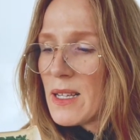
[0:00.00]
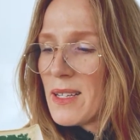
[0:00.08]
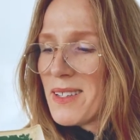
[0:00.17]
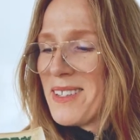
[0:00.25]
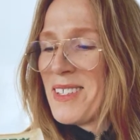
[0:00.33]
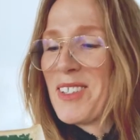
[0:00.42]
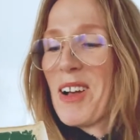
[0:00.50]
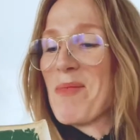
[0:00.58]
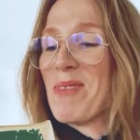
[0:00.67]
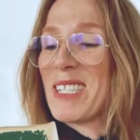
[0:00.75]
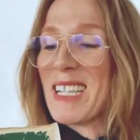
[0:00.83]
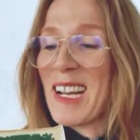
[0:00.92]

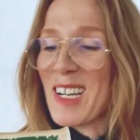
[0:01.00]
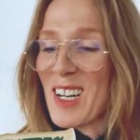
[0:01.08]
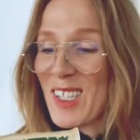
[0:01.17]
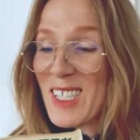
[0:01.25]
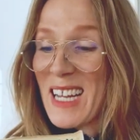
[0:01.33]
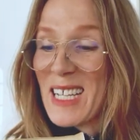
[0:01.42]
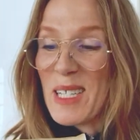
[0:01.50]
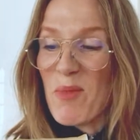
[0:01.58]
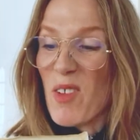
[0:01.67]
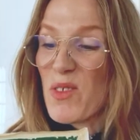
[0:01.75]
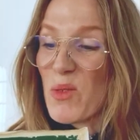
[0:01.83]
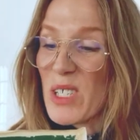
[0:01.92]
Simon Dedalus takes him
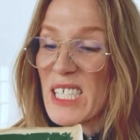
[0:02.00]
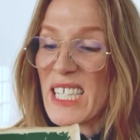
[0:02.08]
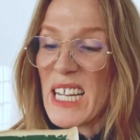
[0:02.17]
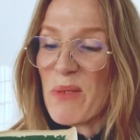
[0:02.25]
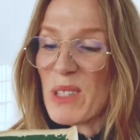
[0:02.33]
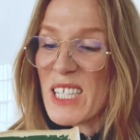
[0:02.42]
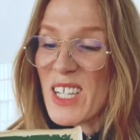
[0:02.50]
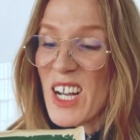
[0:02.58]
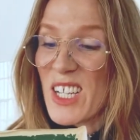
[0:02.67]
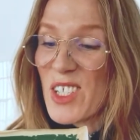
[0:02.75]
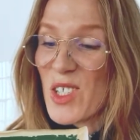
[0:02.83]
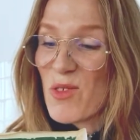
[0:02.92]
off to a tea with his
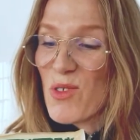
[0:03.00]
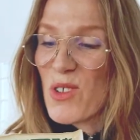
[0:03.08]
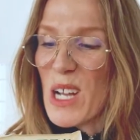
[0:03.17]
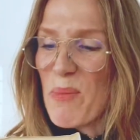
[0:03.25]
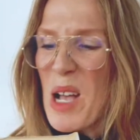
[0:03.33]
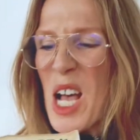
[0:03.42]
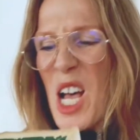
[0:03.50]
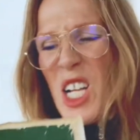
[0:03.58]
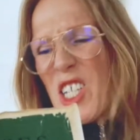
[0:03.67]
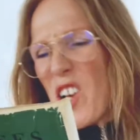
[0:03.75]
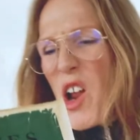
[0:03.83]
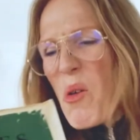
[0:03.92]
eyes screwed up.
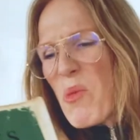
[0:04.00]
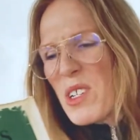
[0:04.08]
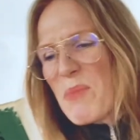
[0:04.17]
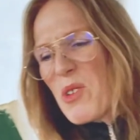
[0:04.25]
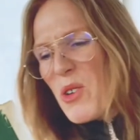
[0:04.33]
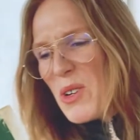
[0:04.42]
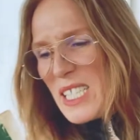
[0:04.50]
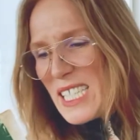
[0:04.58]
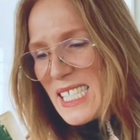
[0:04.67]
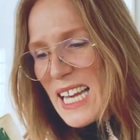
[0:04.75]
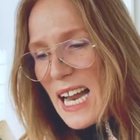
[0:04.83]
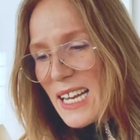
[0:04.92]
Do you know what I'm going to
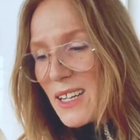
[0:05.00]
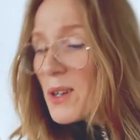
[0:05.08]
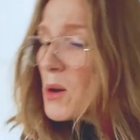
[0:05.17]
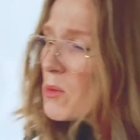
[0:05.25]
tell you?